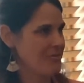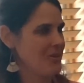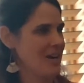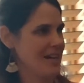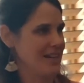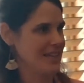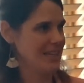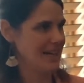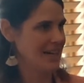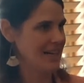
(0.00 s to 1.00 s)
Right,
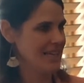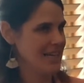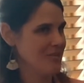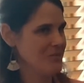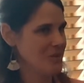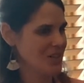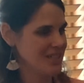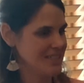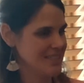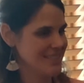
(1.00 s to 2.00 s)
yeah. It
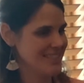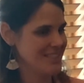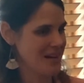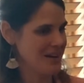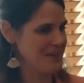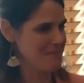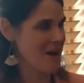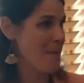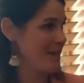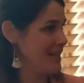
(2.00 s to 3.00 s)
was,
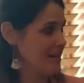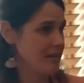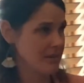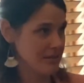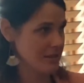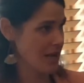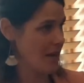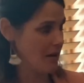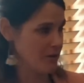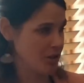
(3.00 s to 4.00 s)

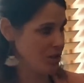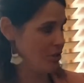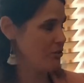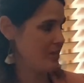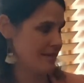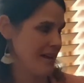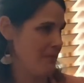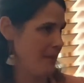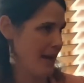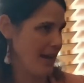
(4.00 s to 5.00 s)
a huge
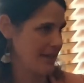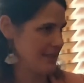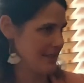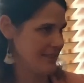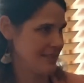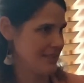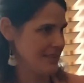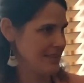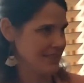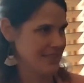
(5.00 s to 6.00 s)
setback,
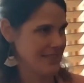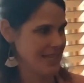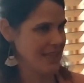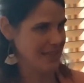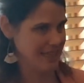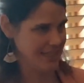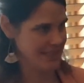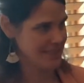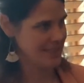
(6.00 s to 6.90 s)
to say the least.